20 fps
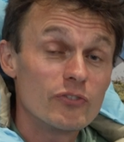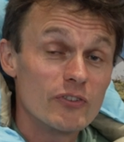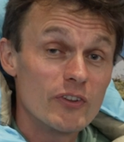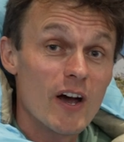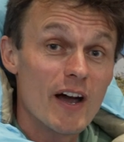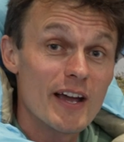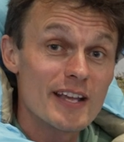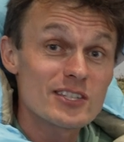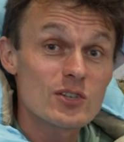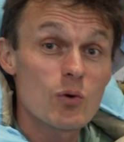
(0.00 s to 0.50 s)

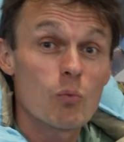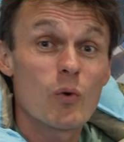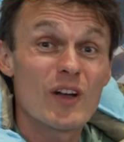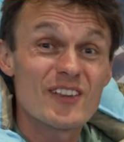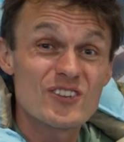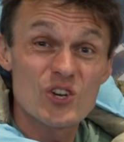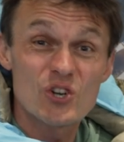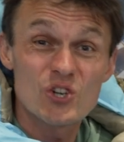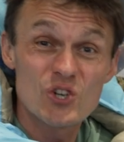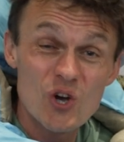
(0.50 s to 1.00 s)
nights
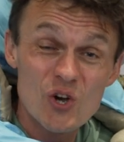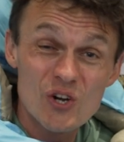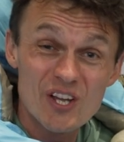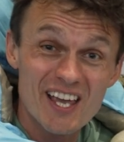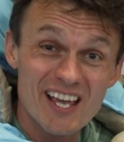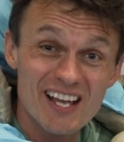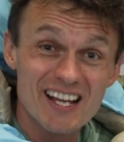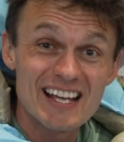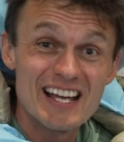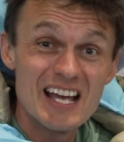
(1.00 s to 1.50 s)
when you're
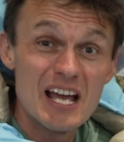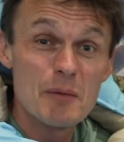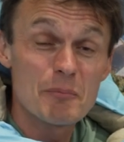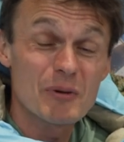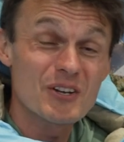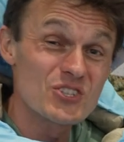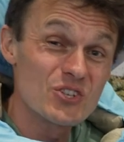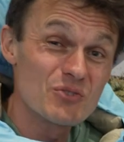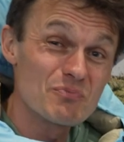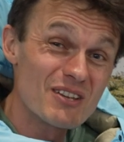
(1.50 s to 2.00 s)
cooking,
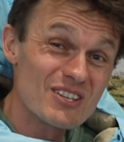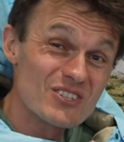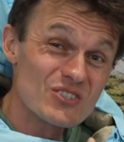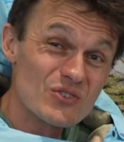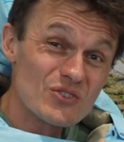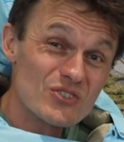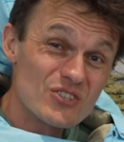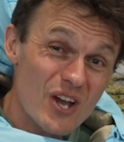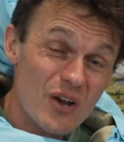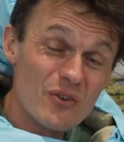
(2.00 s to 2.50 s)
because it means
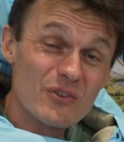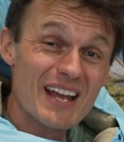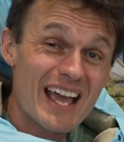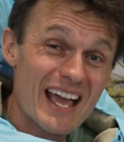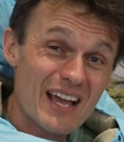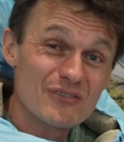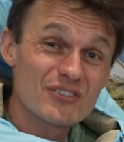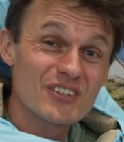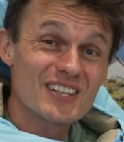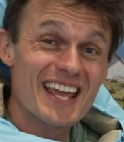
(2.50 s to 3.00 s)
you don't
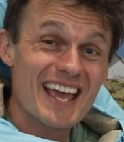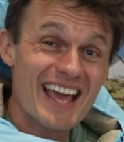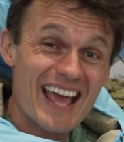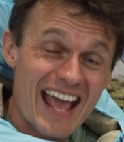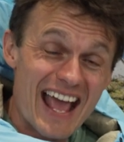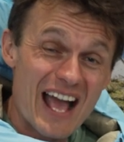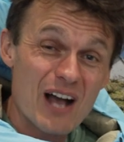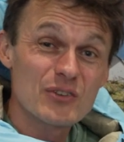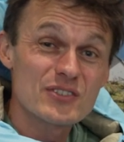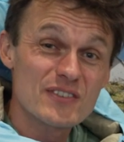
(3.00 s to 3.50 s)
have to get
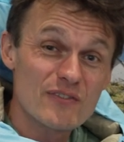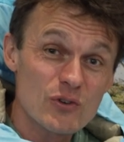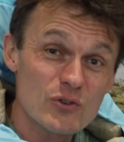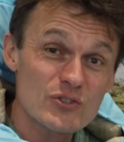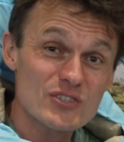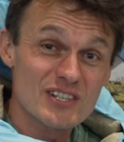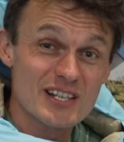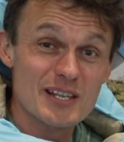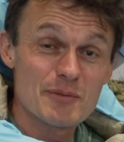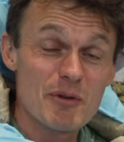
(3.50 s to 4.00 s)
out of your
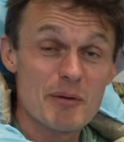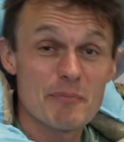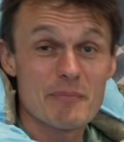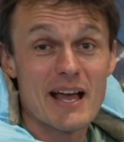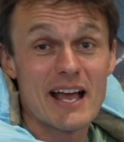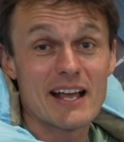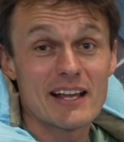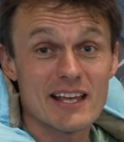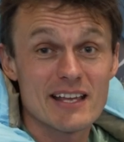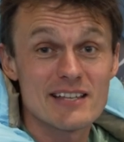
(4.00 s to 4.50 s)
sleeping
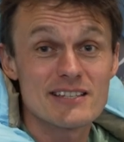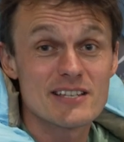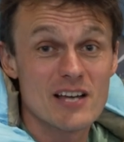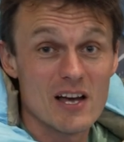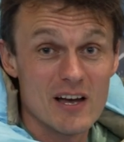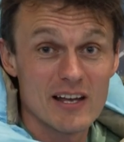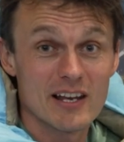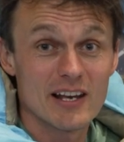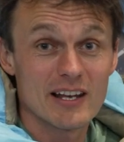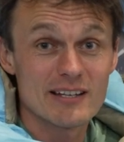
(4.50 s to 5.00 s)
bag
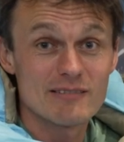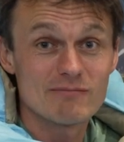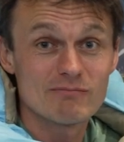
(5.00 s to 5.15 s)
entirely.